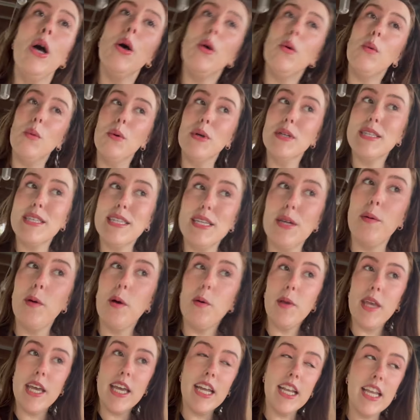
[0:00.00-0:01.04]
we'll see what
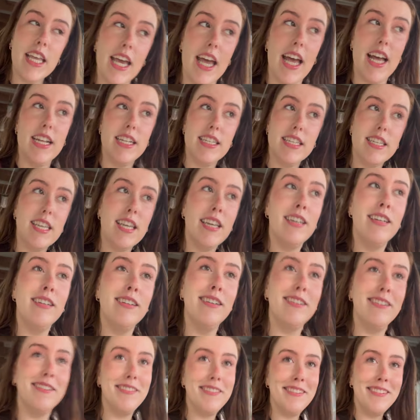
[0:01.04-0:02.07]
we can get.
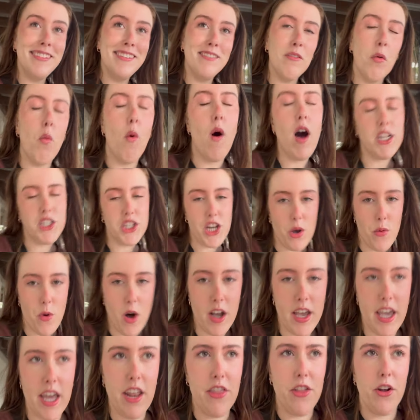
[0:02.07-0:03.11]
Watch, I
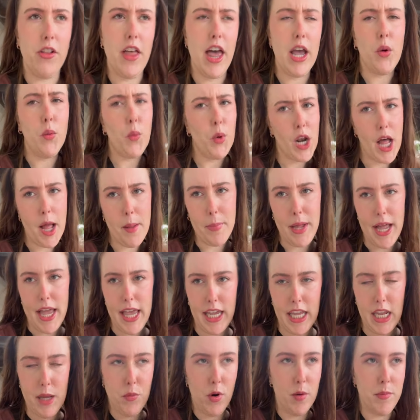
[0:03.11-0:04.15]
walk in and they're like, we're not buying
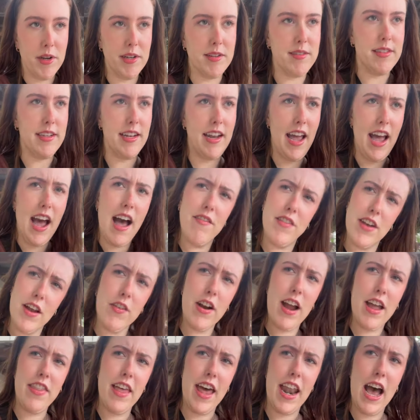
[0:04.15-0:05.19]
any more books today. I've never
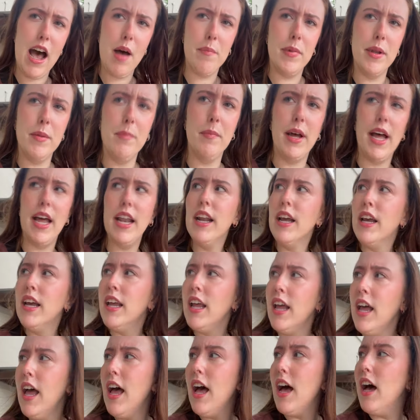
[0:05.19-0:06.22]
had that happen, but
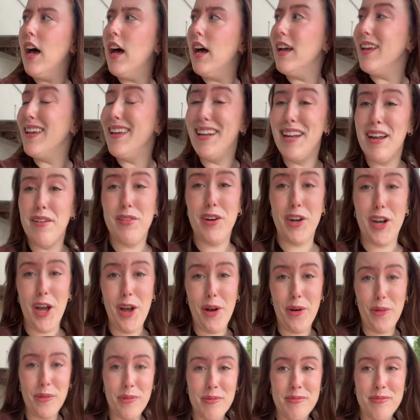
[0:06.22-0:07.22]
uh, you never know.